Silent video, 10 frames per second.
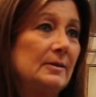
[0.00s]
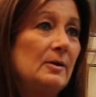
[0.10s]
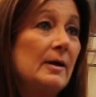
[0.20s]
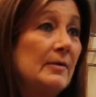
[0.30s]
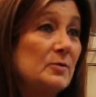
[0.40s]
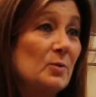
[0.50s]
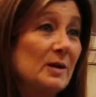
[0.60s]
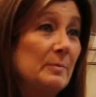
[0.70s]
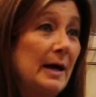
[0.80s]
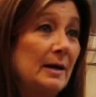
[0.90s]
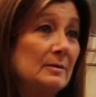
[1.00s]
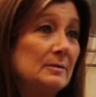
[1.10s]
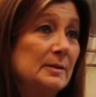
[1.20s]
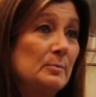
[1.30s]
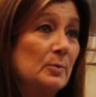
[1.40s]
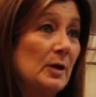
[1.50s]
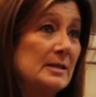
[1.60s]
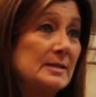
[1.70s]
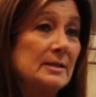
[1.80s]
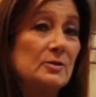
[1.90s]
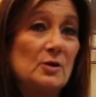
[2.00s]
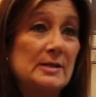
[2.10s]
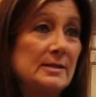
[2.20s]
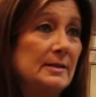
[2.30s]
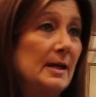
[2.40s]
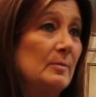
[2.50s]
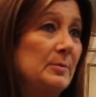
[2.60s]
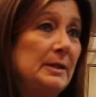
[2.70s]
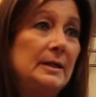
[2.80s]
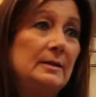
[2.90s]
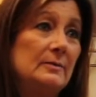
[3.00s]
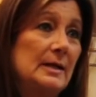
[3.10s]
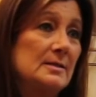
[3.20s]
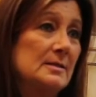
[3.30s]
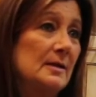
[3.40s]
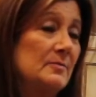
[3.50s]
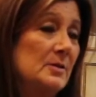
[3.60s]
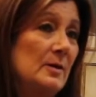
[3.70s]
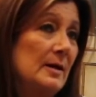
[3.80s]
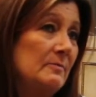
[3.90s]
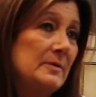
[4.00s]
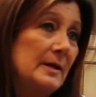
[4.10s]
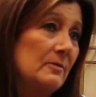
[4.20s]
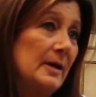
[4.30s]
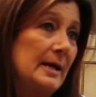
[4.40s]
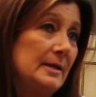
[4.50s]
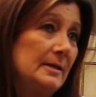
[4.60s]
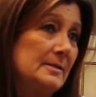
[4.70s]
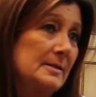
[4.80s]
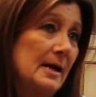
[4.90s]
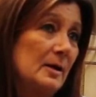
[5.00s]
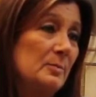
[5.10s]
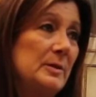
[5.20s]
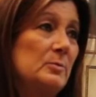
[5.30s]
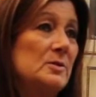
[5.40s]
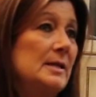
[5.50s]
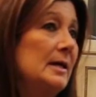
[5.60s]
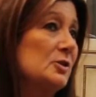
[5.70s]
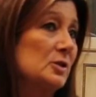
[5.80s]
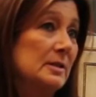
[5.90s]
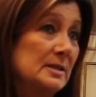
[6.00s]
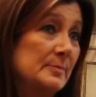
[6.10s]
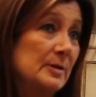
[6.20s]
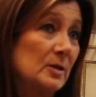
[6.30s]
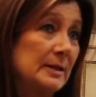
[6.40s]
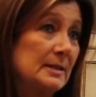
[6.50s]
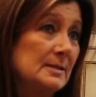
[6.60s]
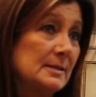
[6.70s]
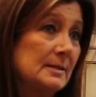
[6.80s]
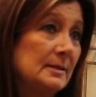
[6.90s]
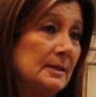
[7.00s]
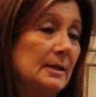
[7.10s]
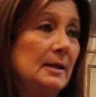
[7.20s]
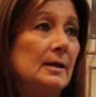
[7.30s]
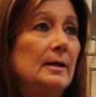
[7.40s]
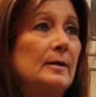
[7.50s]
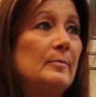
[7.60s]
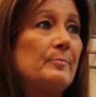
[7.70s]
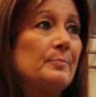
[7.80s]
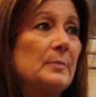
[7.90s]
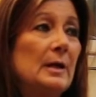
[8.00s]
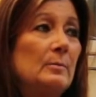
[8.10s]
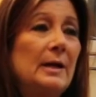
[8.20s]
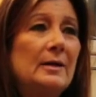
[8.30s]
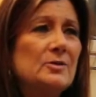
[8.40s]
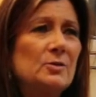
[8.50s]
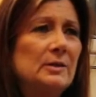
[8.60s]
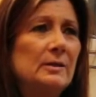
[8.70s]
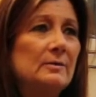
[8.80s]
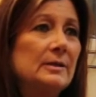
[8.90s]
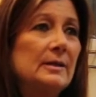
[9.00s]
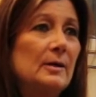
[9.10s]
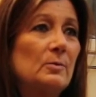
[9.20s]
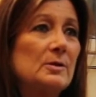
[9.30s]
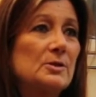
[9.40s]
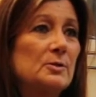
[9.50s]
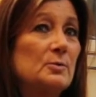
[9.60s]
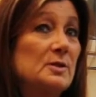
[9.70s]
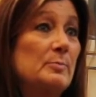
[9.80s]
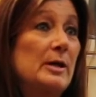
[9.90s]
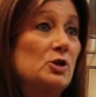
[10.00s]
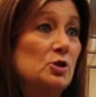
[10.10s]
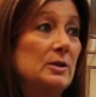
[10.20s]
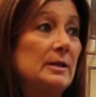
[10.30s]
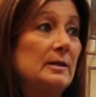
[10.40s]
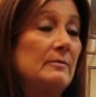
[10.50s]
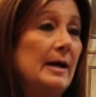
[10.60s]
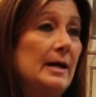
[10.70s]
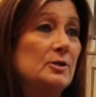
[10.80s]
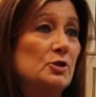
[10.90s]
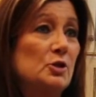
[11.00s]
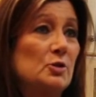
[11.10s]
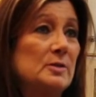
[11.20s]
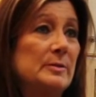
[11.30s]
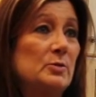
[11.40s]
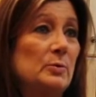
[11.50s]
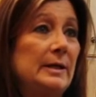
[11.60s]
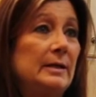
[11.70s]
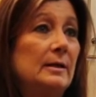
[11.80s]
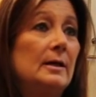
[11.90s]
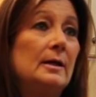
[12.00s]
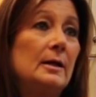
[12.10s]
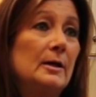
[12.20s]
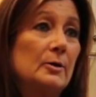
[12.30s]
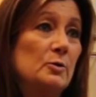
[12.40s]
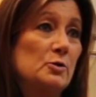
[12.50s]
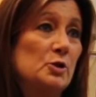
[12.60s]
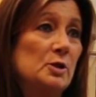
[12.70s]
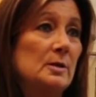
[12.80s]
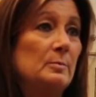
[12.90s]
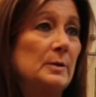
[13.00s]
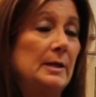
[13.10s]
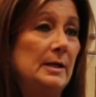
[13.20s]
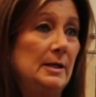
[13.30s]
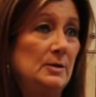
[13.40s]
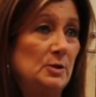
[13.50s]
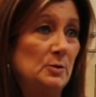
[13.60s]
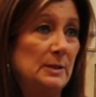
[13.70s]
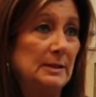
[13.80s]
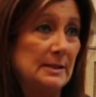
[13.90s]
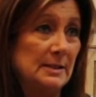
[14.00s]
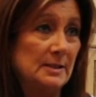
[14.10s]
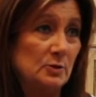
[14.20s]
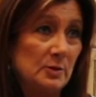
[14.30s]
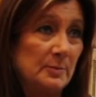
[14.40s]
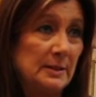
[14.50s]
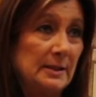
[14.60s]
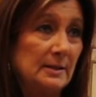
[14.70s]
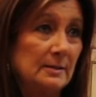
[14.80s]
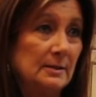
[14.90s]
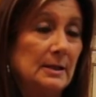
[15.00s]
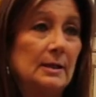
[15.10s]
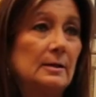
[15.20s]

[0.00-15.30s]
not have to worry about impressing, dressing up, any of that stuff, so I have never had any desire. People say I should experience it, but I truly don't think I want to, especially if I had to choose between a cruise ship and doing this trip again.